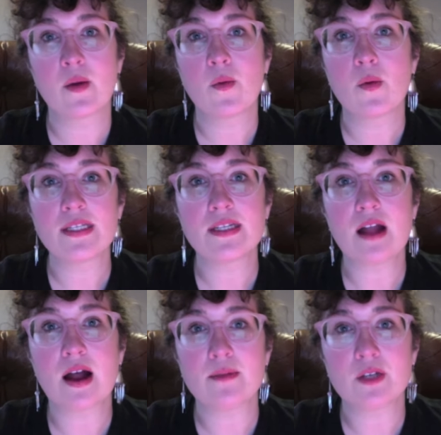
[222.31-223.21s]
What's an
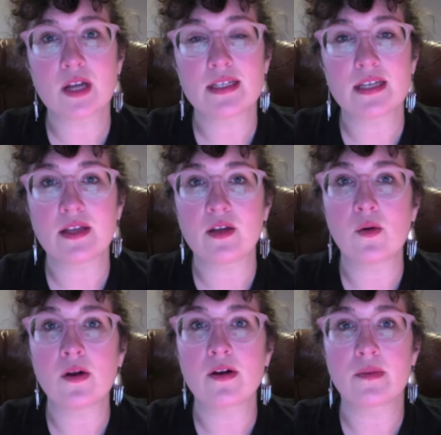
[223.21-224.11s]
object in
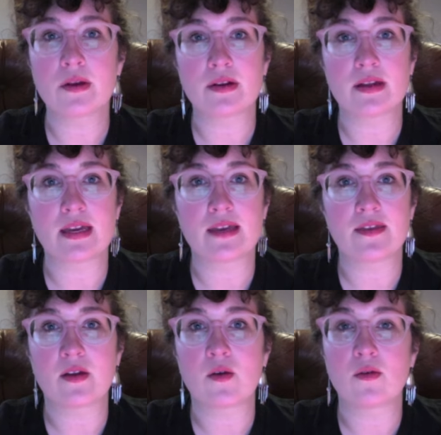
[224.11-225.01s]
your community
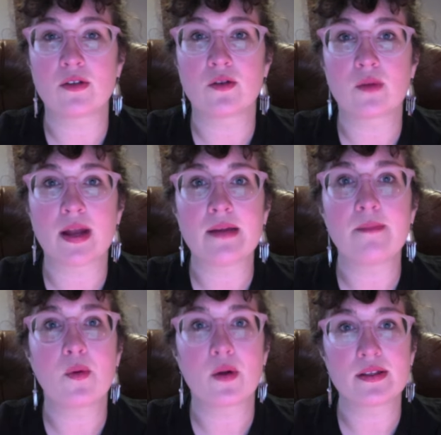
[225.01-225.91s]
that holds great
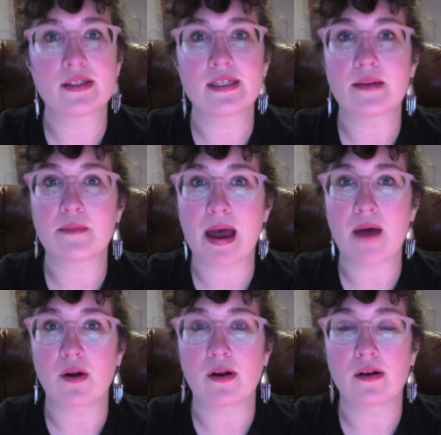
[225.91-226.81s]
importance and
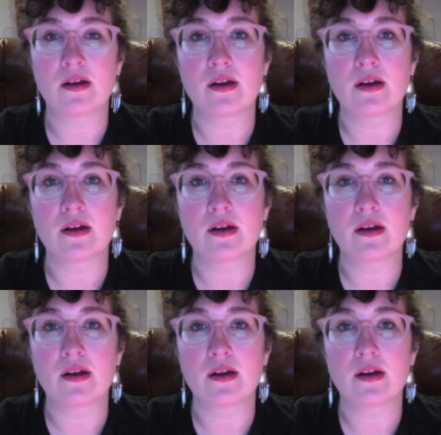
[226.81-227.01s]
power?